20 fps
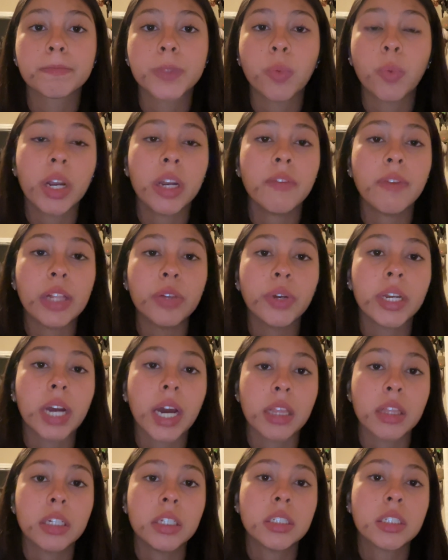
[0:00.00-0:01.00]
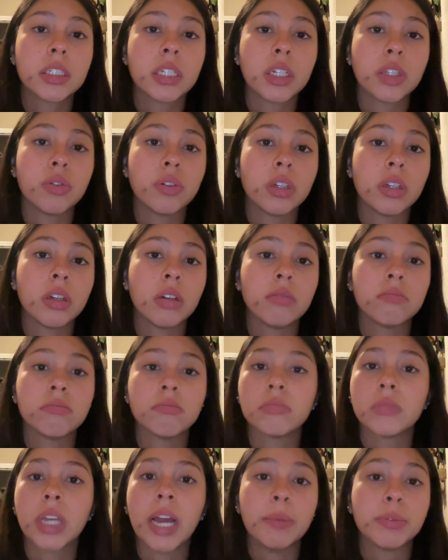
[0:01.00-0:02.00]
when evaluating athletes, including
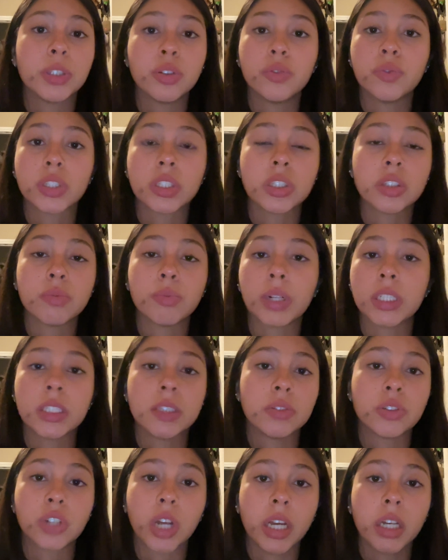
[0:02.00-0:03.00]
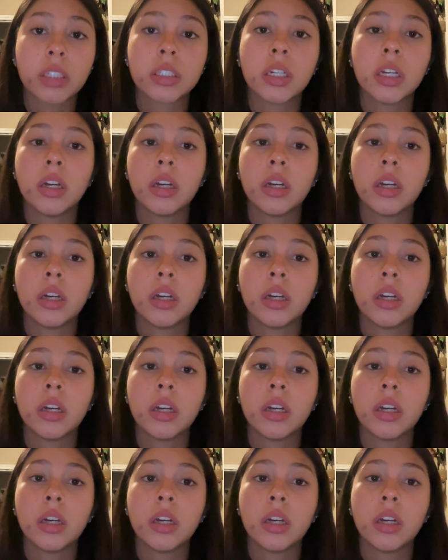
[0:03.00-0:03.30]
absolute versus relative strength,